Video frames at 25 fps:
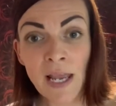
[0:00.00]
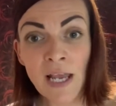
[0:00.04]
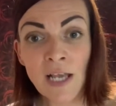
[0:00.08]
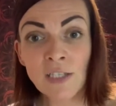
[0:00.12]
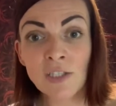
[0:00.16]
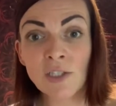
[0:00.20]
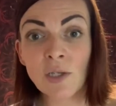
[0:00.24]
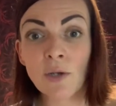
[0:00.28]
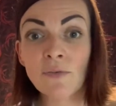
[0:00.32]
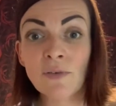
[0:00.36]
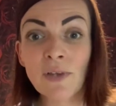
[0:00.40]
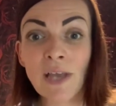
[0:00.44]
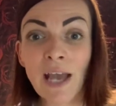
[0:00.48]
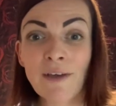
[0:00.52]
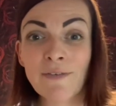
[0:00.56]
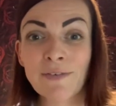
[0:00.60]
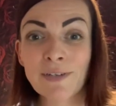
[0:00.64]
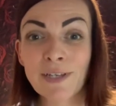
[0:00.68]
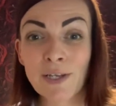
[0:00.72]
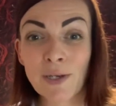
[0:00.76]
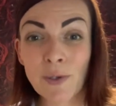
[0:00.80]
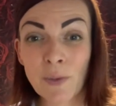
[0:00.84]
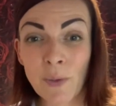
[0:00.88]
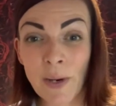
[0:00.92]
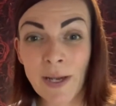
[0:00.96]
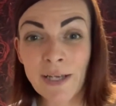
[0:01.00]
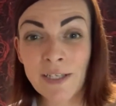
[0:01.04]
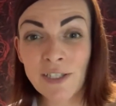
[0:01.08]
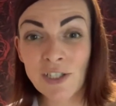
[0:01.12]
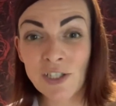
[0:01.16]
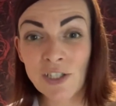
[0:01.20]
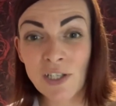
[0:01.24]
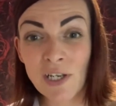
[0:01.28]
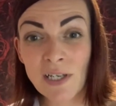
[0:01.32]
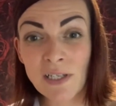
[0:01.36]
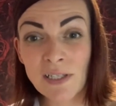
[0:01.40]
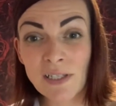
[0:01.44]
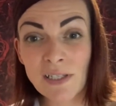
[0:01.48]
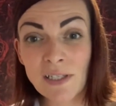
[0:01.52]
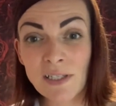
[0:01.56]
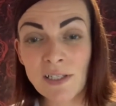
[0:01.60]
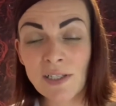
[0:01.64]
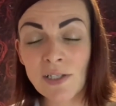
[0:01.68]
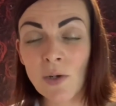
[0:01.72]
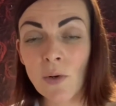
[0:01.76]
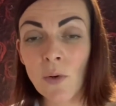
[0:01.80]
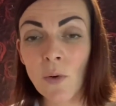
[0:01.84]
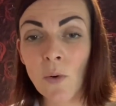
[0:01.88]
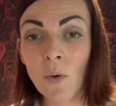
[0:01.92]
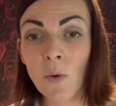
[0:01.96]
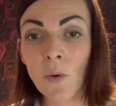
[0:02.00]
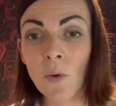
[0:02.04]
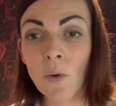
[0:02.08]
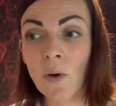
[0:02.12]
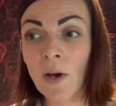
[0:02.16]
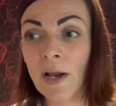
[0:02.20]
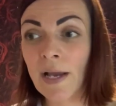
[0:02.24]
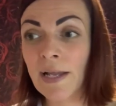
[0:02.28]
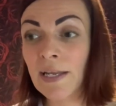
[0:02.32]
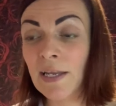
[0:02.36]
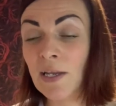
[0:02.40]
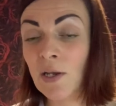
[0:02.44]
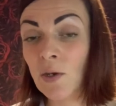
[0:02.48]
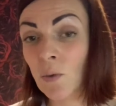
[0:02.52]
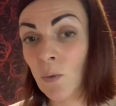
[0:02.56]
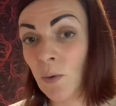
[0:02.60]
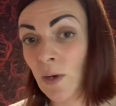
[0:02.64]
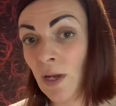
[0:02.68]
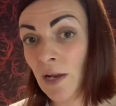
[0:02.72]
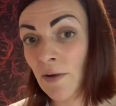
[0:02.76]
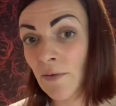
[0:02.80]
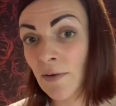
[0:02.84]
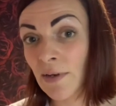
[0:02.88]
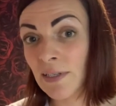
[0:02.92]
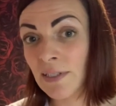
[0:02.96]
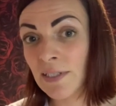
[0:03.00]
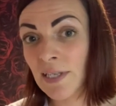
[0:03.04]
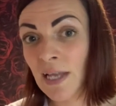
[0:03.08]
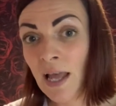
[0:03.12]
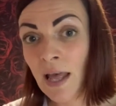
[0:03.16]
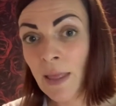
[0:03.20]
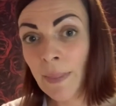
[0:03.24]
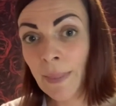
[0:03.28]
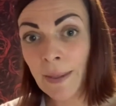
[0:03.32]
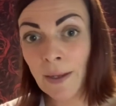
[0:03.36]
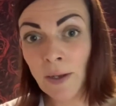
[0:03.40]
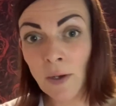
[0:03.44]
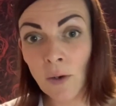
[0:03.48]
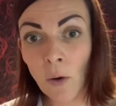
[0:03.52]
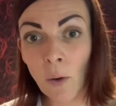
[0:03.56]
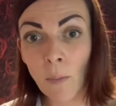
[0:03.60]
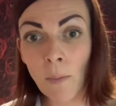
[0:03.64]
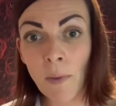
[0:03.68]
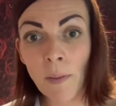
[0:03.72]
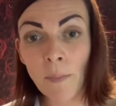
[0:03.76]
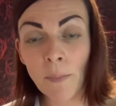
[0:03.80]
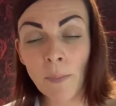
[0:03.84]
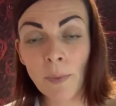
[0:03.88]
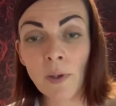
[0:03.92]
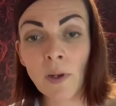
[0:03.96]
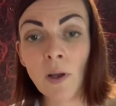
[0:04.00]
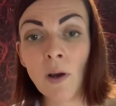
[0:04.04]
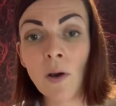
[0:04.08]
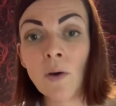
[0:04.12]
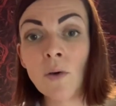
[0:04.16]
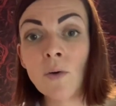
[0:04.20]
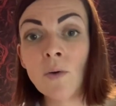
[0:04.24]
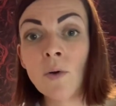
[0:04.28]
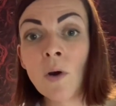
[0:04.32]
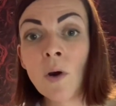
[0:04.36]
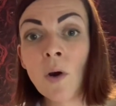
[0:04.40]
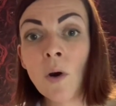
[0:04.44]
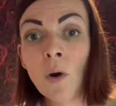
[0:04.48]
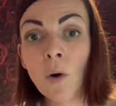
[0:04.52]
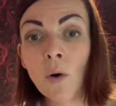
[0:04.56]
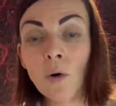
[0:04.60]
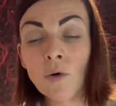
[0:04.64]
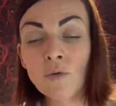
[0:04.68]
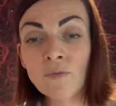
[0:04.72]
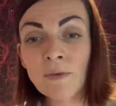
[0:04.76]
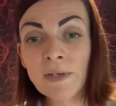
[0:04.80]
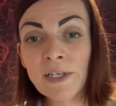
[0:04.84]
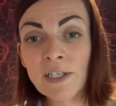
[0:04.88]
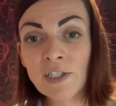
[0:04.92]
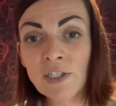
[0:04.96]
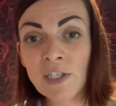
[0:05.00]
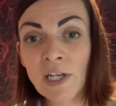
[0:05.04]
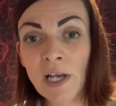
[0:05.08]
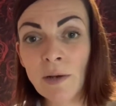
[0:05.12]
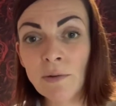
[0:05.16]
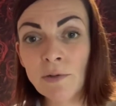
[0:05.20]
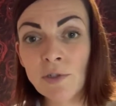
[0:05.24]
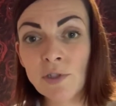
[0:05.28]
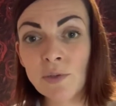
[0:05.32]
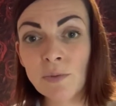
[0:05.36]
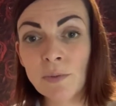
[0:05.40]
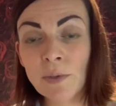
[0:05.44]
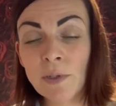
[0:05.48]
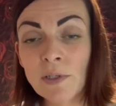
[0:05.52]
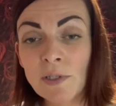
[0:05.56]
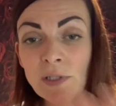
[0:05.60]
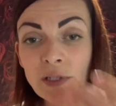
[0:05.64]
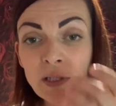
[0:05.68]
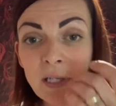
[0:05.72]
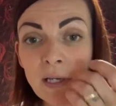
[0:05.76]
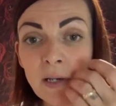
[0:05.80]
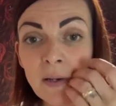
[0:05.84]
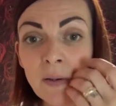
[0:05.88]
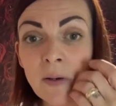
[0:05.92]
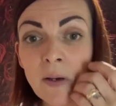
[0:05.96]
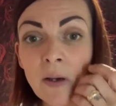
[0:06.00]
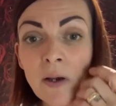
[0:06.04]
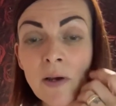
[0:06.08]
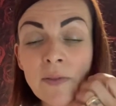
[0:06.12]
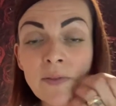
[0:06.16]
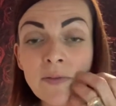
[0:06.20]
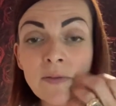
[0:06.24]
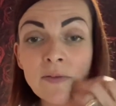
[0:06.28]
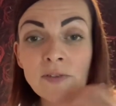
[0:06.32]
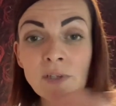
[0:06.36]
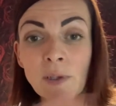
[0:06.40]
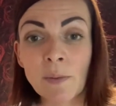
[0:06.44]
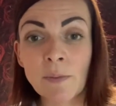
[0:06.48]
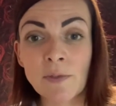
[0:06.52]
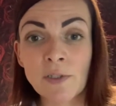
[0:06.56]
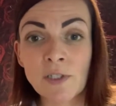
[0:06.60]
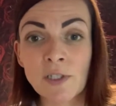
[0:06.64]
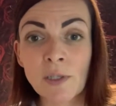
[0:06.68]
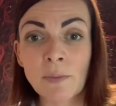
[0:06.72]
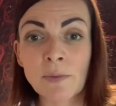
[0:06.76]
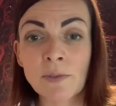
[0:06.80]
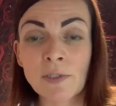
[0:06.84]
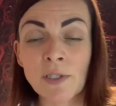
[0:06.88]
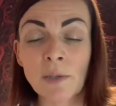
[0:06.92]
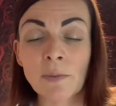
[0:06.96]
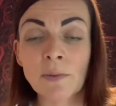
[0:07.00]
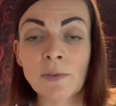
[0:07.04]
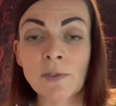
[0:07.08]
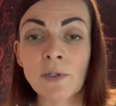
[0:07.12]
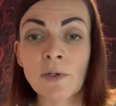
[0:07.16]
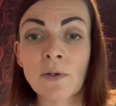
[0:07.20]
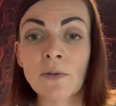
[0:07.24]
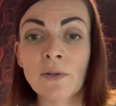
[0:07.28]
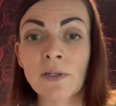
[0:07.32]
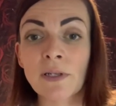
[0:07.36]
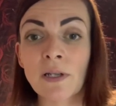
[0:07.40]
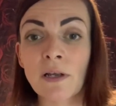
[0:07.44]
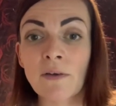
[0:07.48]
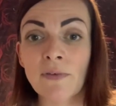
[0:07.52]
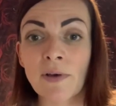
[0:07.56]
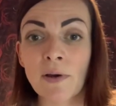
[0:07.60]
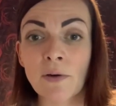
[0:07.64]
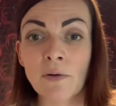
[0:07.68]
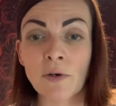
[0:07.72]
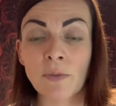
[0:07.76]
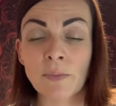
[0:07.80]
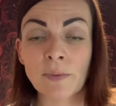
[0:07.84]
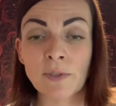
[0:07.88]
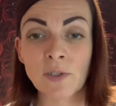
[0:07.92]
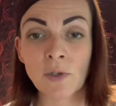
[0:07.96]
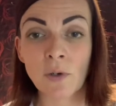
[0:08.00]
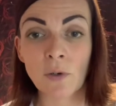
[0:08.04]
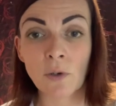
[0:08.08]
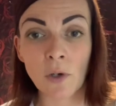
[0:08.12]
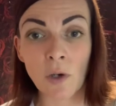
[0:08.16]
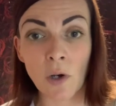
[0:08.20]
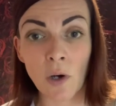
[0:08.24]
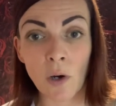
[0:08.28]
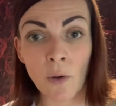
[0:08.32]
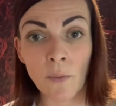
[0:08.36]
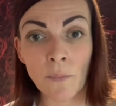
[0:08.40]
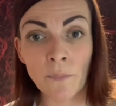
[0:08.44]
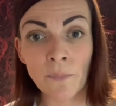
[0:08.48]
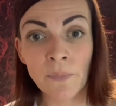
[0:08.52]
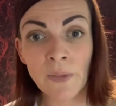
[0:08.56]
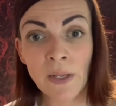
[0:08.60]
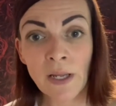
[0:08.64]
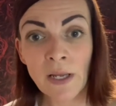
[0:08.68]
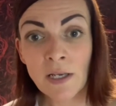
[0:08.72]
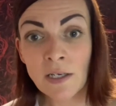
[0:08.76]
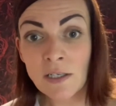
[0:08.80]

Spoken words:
So if you have any questions or any queries, then comment below or reach out to us at www.thelovealchemy.com.